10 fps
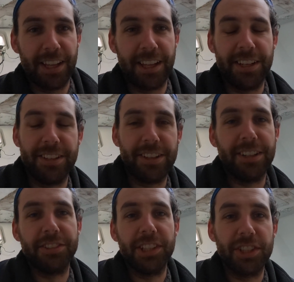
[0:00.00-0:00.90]
And
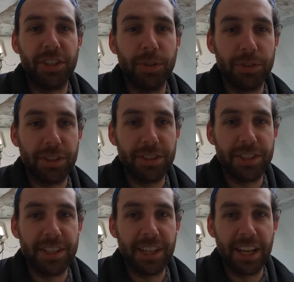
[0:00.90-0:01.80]
our 6-year-old
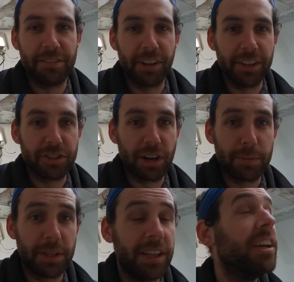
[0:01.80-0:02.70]
didn't get her fingers
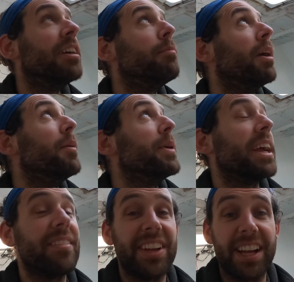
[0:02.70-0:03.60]
trapped by a
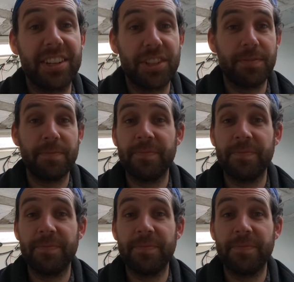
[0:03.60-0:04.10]
big heavy hatch.